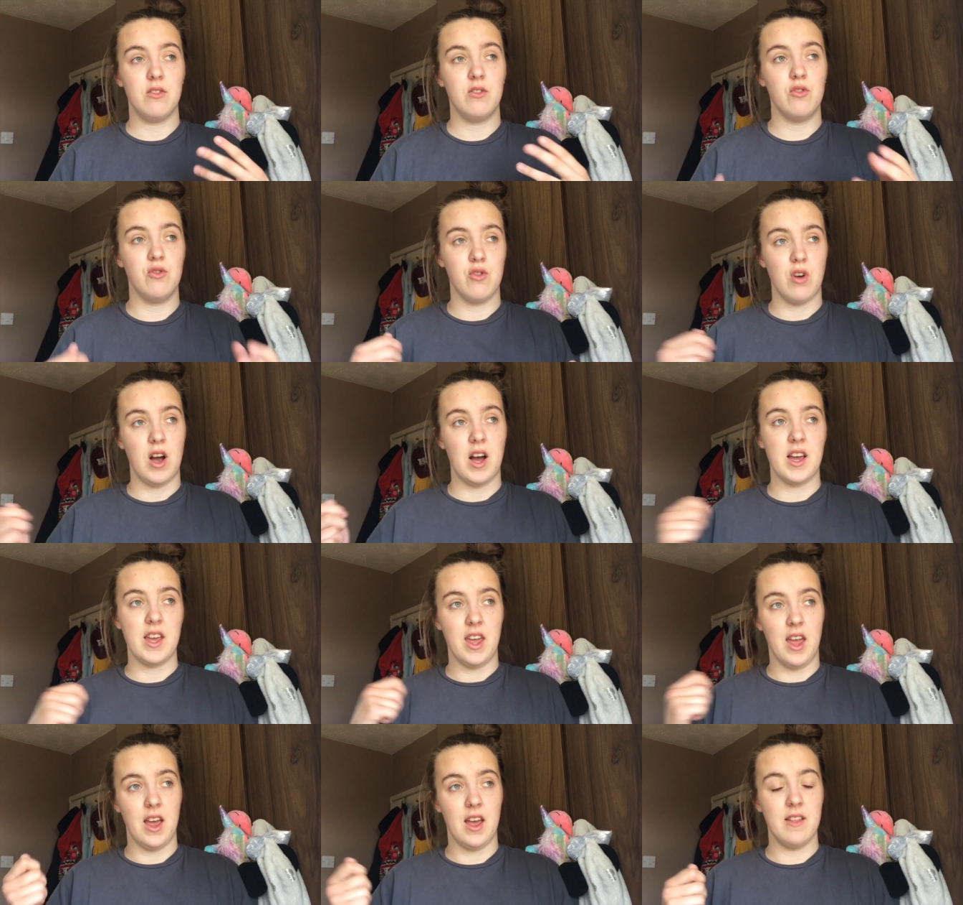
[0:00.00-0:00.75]

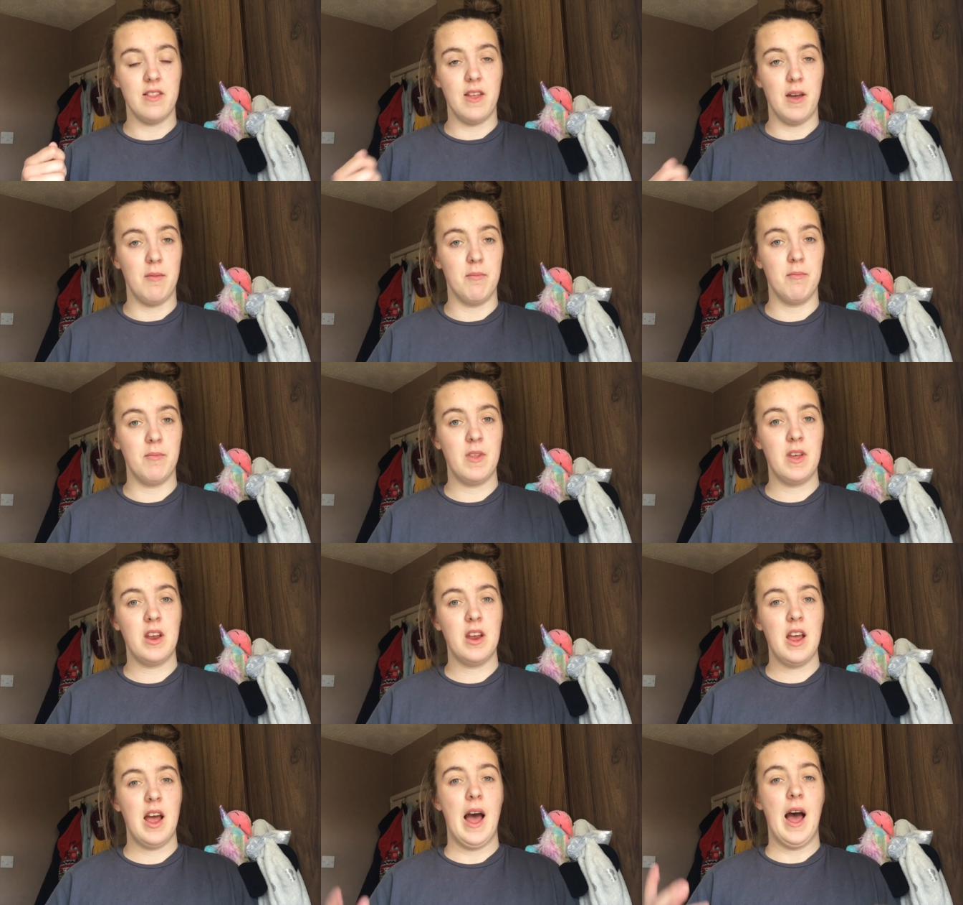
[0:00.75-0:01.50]
dry it and then
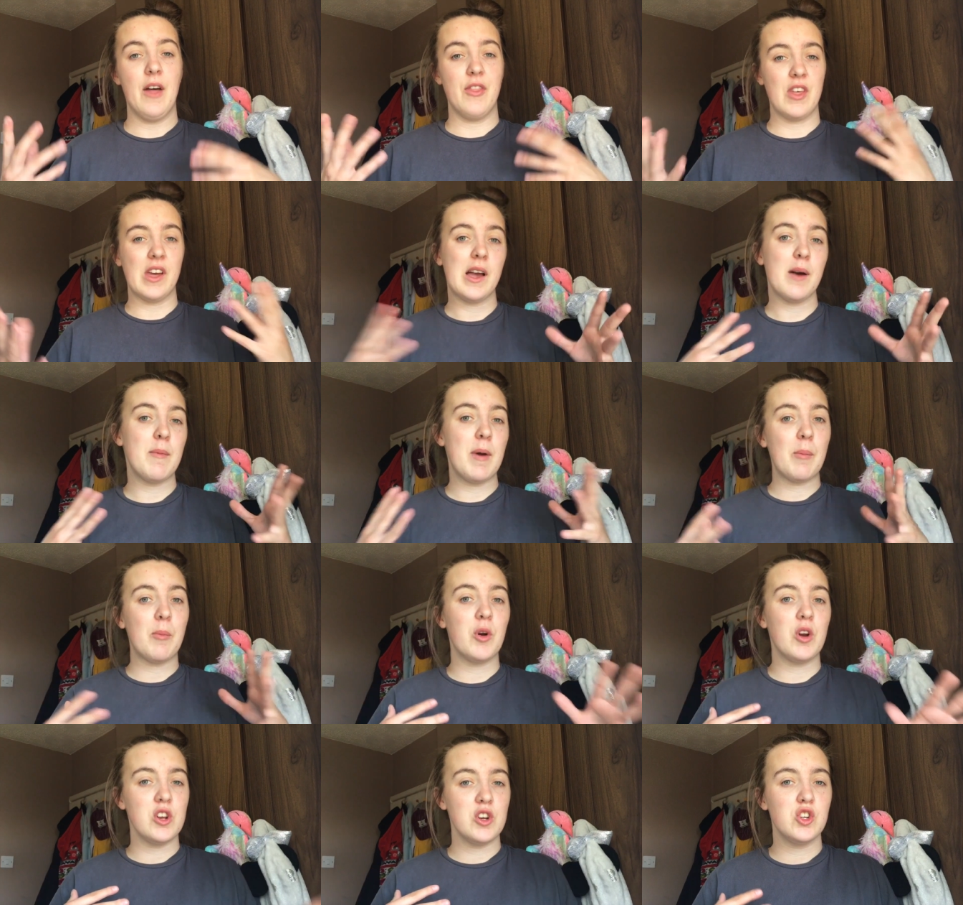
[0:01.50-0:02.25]
I think I
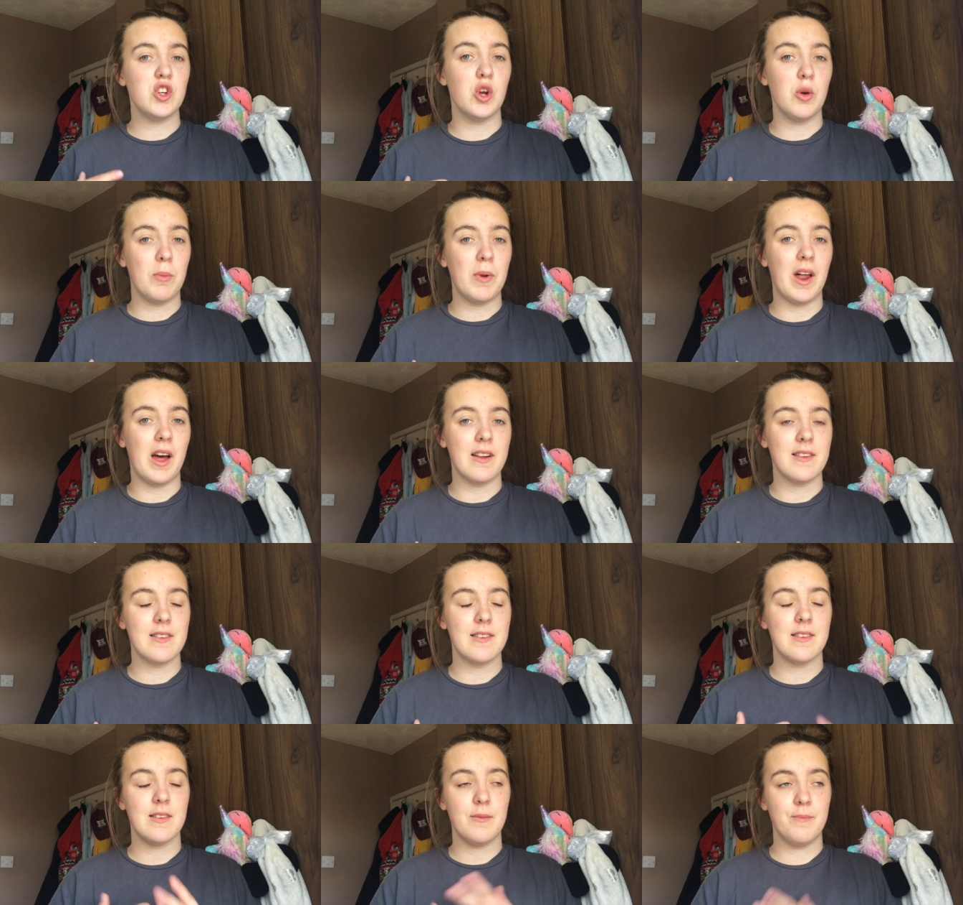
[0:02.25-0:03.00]
might put it in two
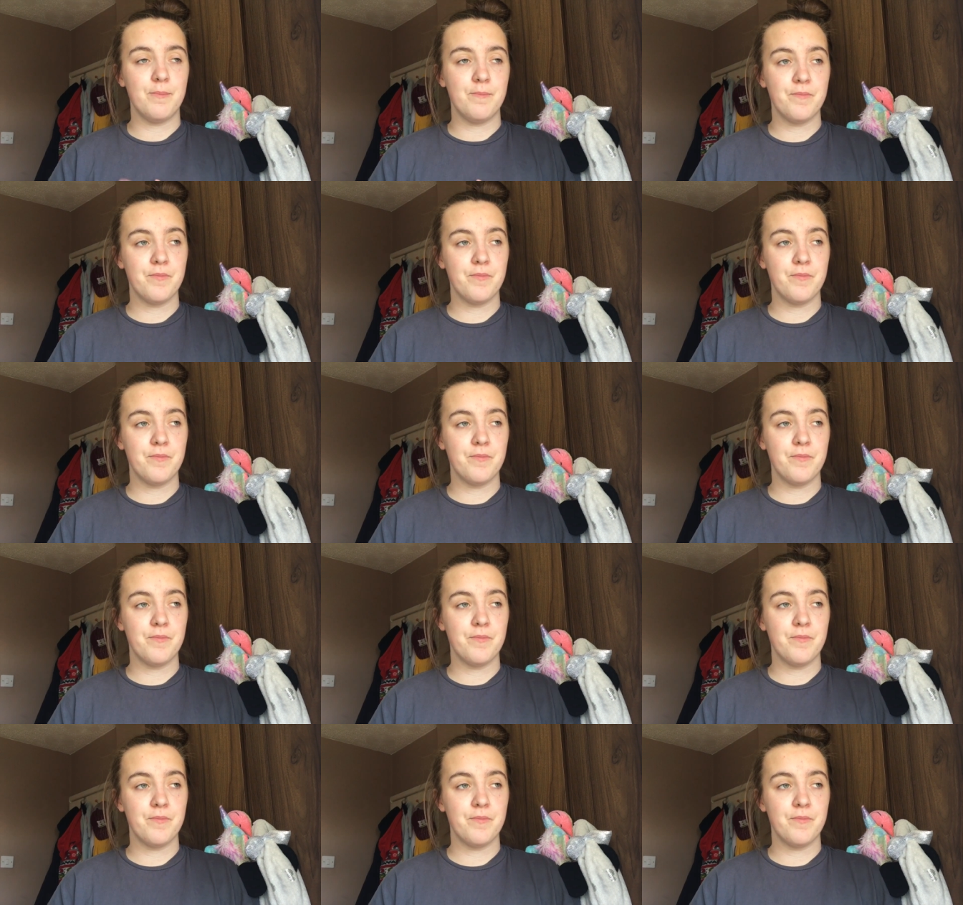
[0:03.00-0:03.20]
plaits.